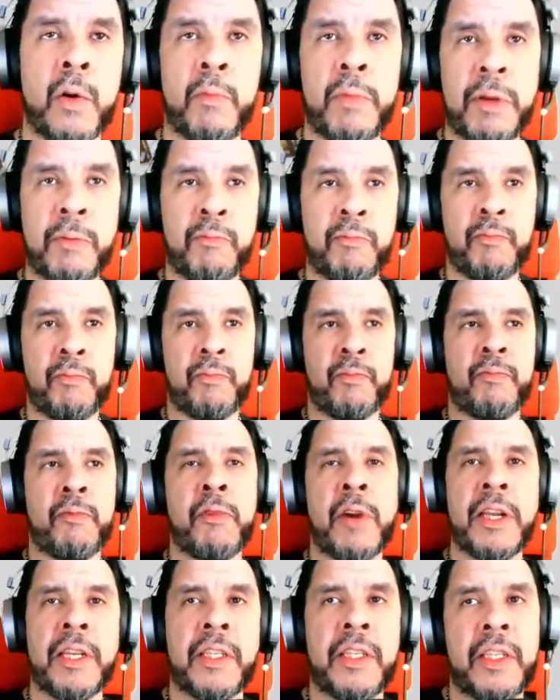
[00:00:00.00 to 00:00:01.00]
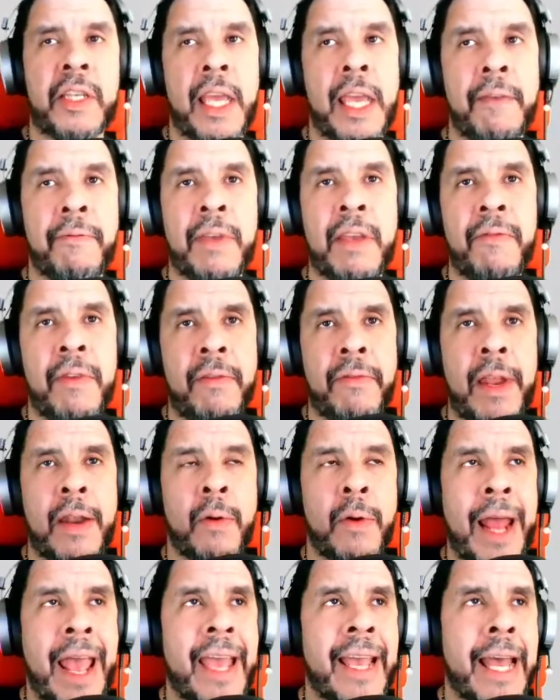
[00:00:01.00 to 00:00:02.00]
be pretty safe, even if I
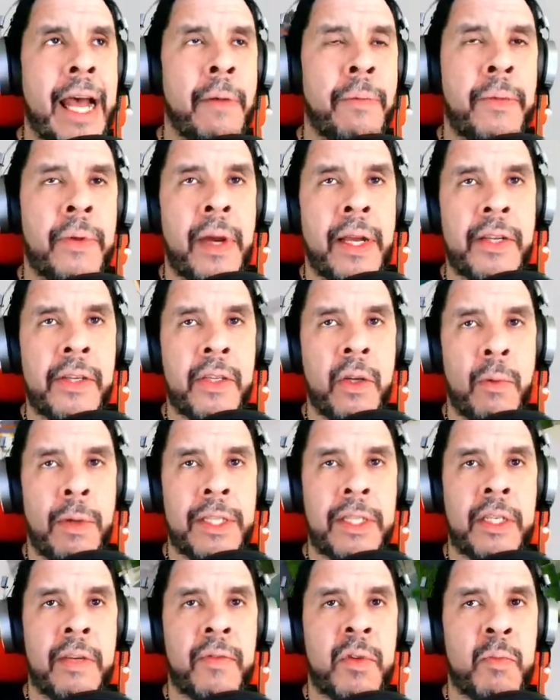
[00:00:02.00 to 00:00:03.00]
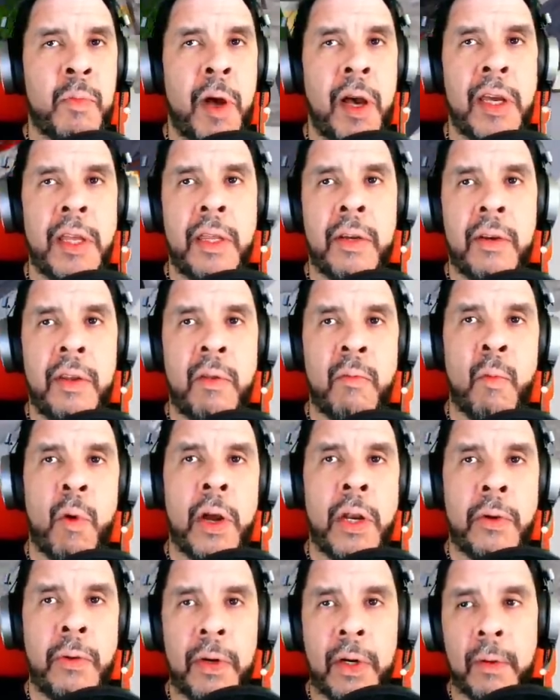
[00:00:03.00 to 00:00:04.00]
don't hang out there. I just don't want stuff spawning there and then
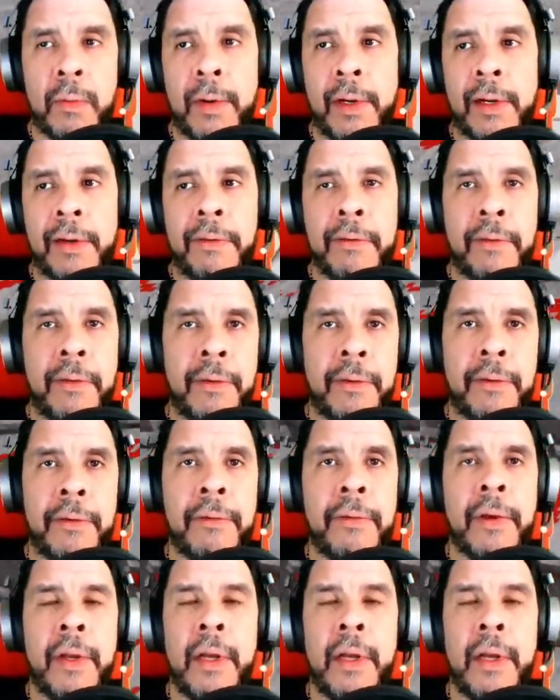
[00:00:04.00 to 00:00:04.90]
wandering around. You know,